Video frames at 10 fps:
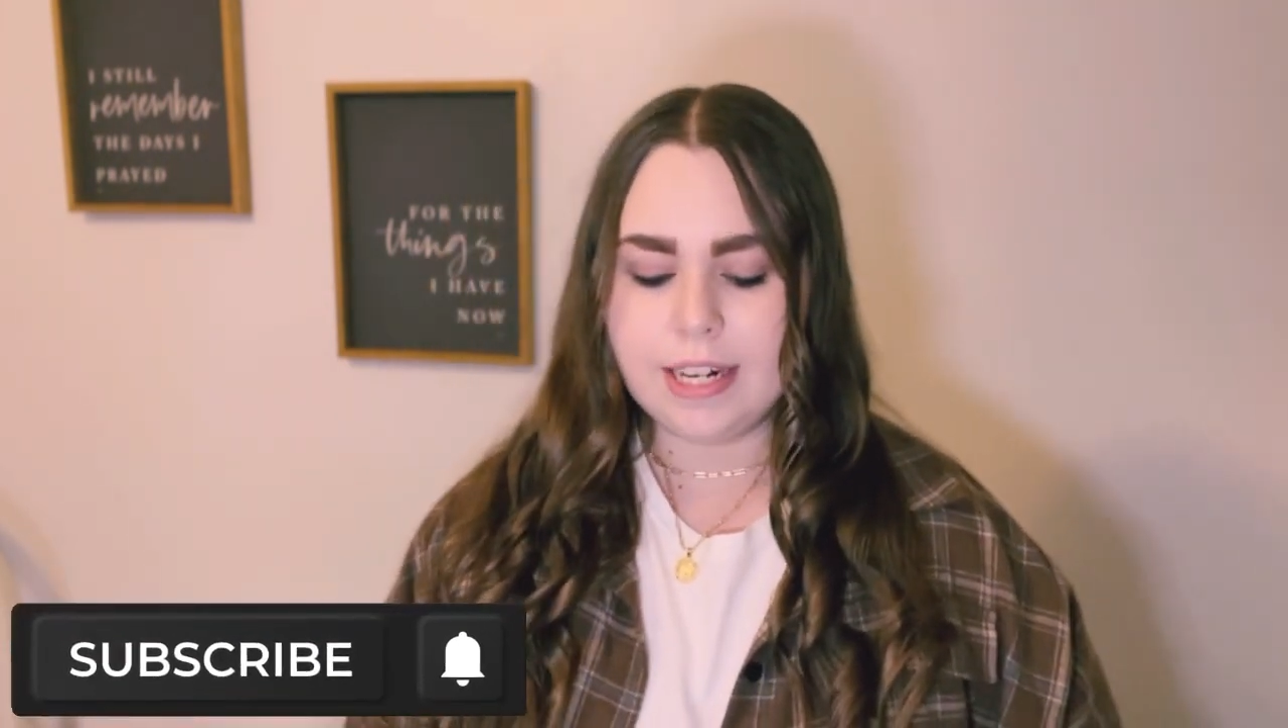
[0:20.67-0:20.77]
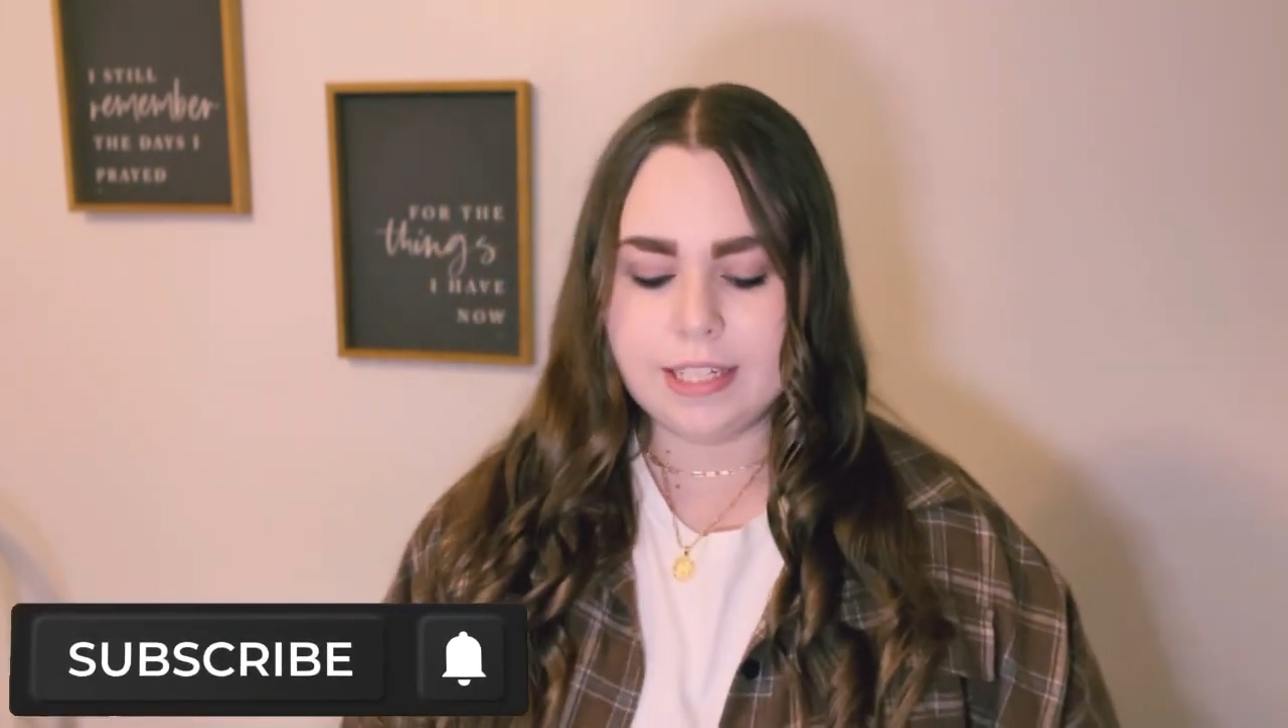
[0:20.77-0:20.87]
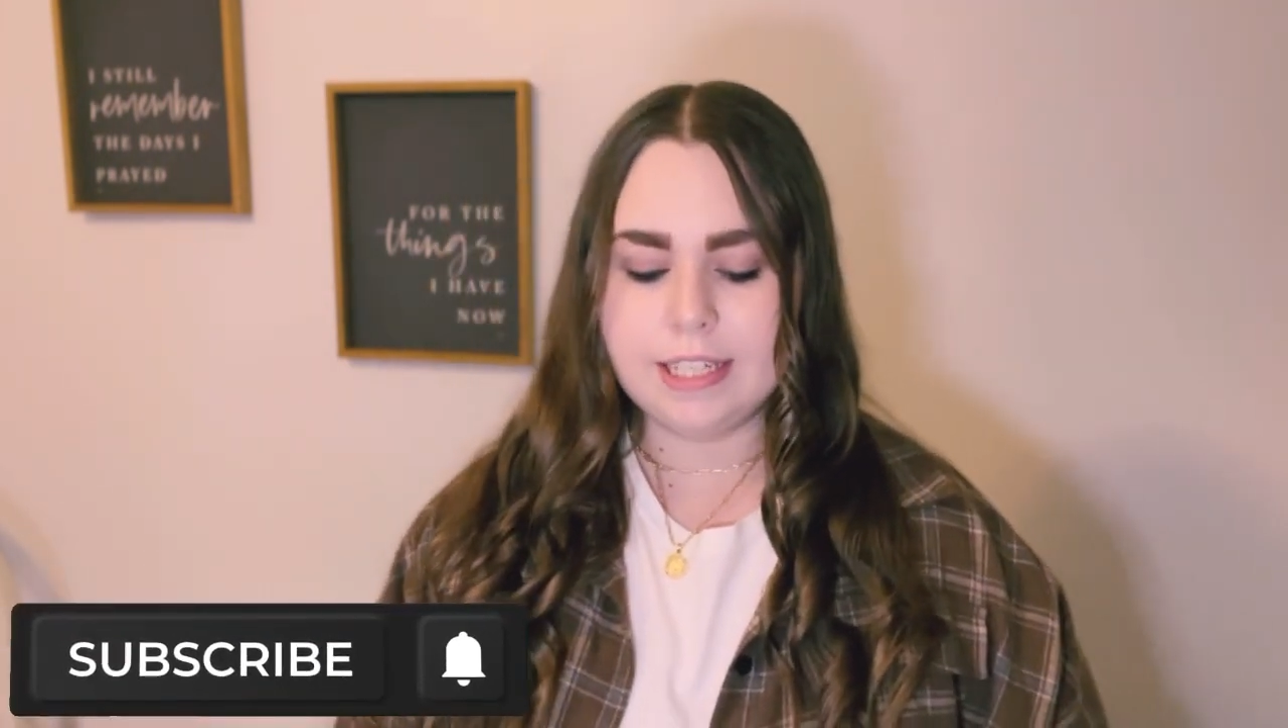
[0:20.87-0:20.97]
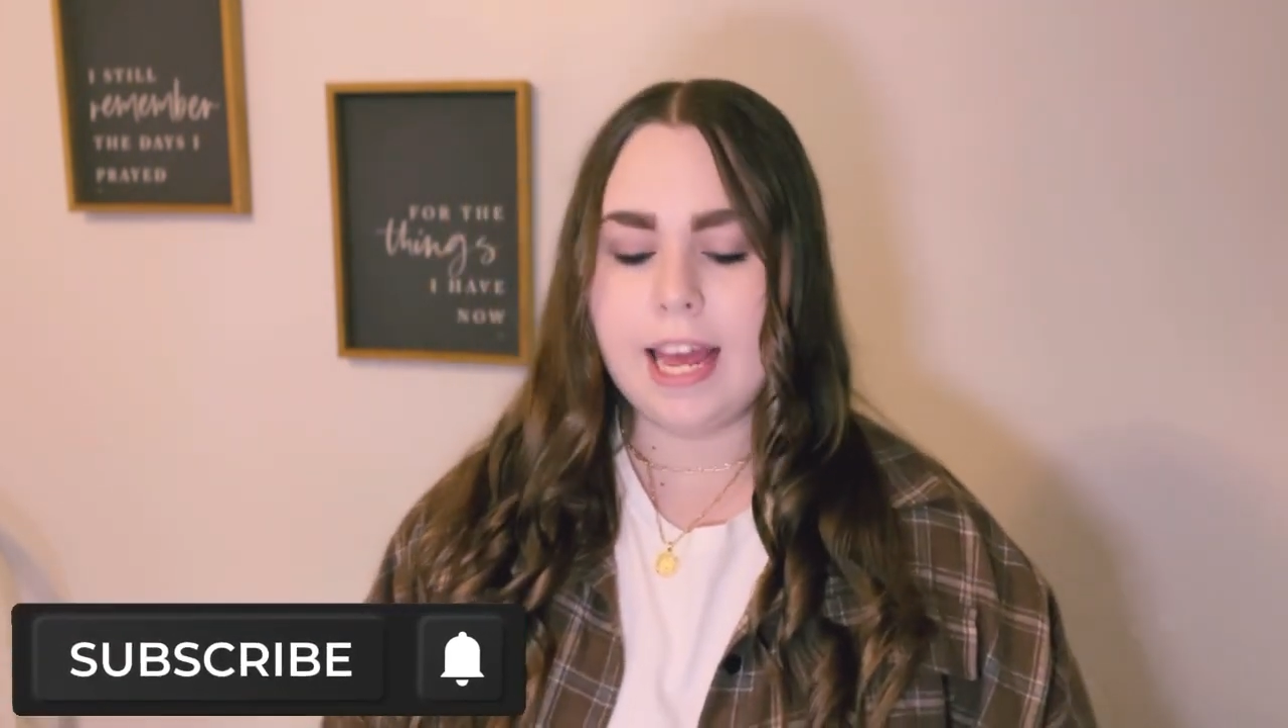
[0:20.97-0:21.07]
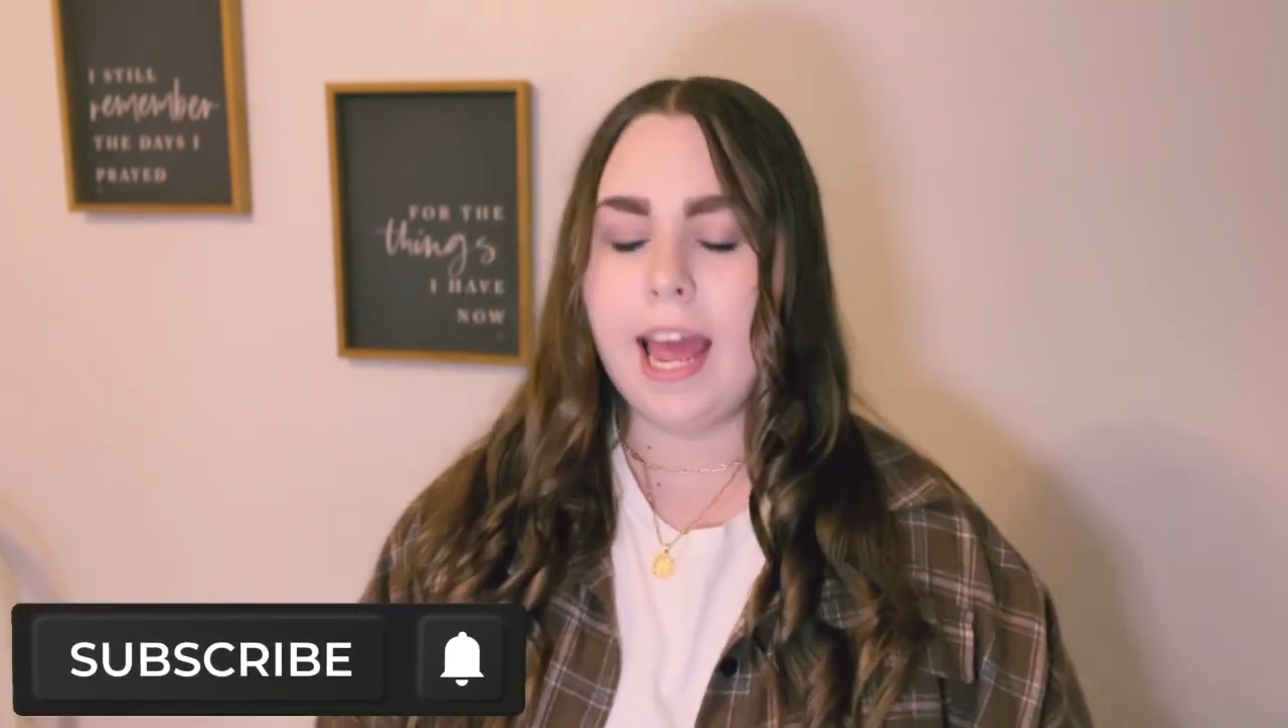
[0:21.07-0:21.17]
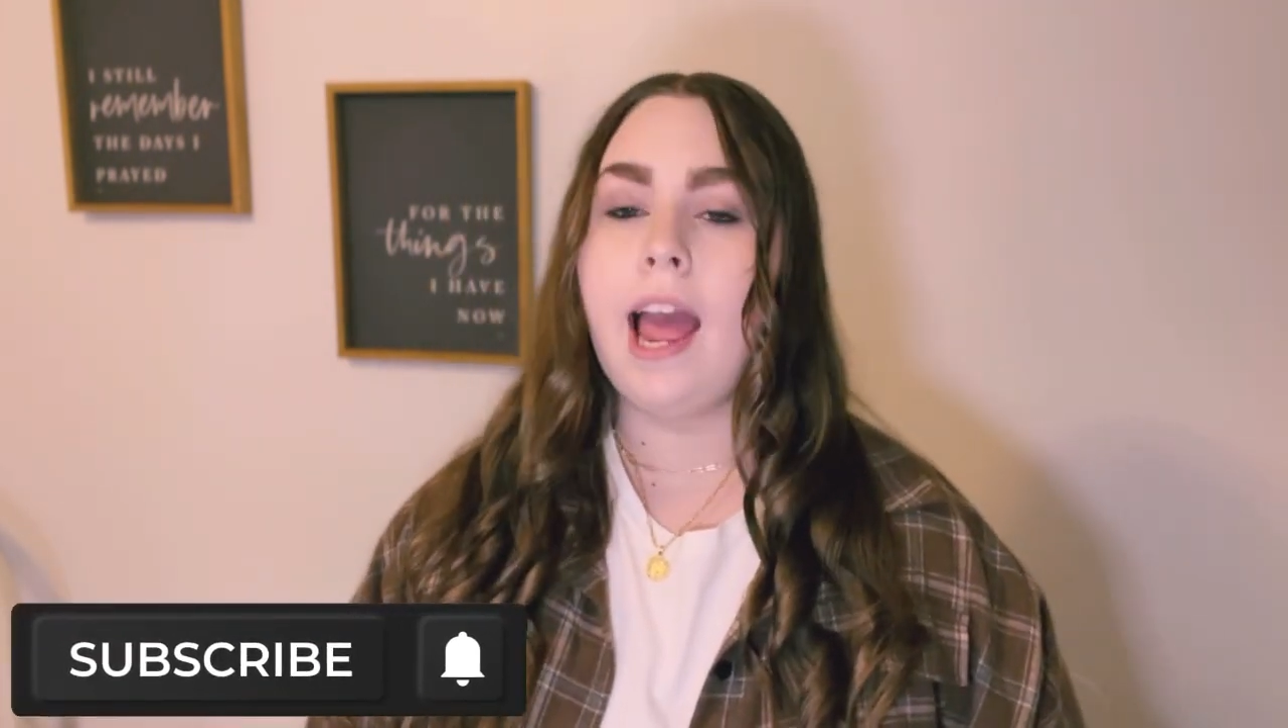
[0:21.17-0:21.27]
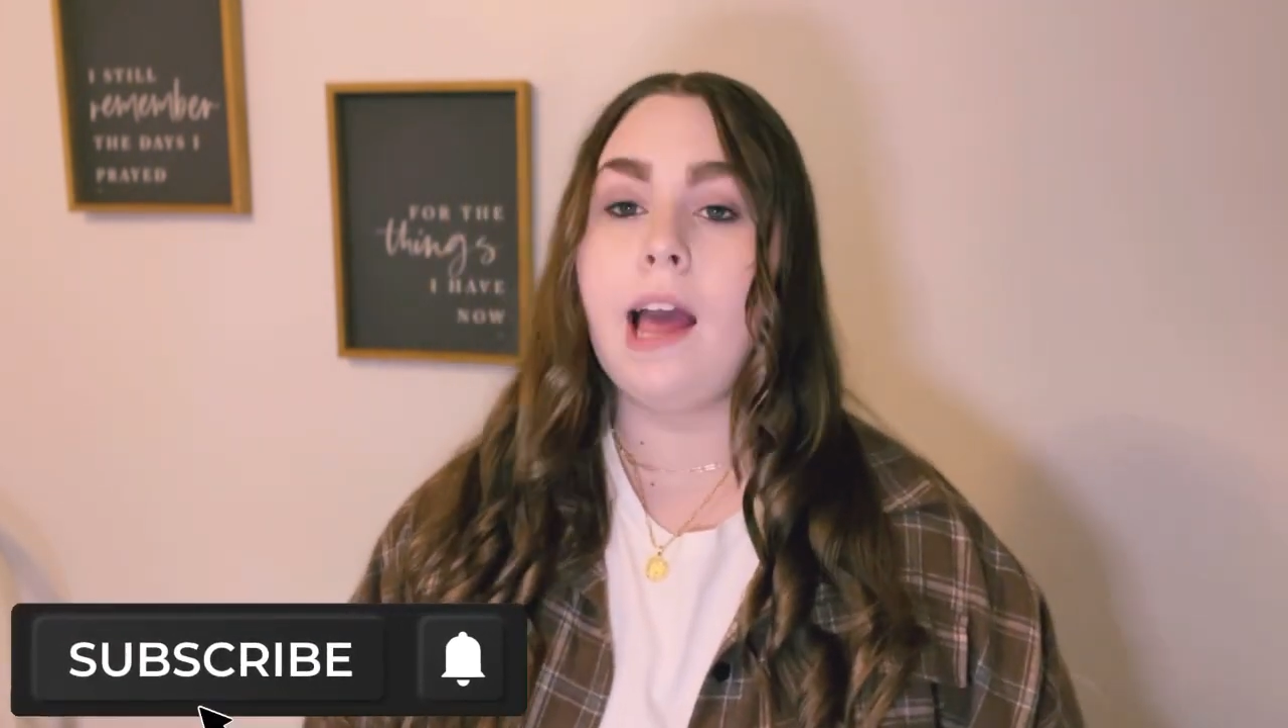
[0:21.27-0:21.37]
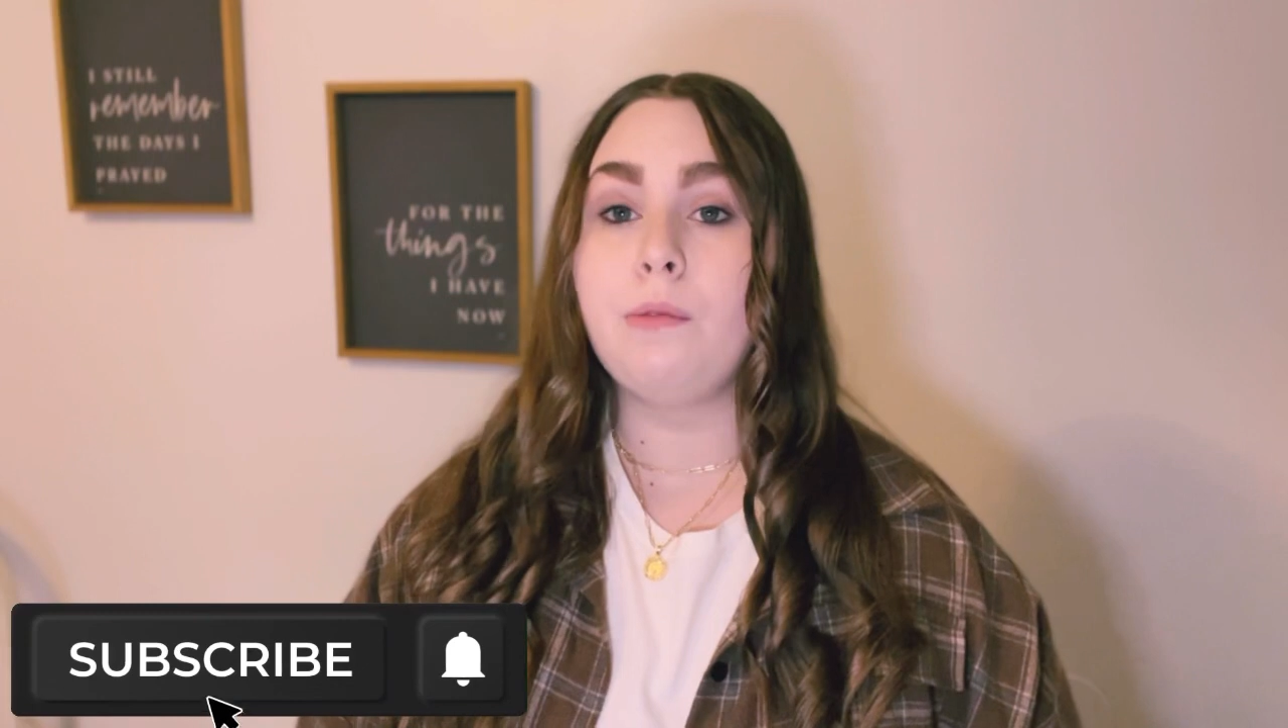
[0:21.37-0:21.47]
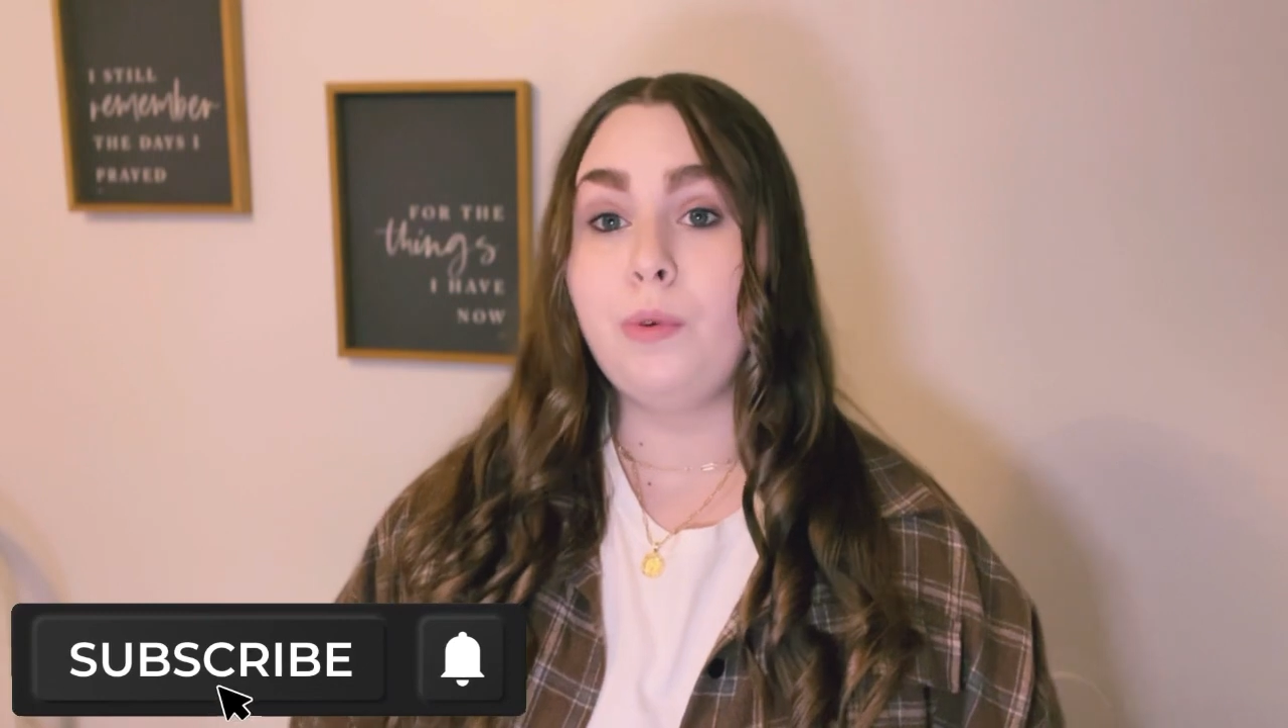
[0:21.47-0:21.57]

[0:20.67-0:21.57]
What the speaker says: today I'm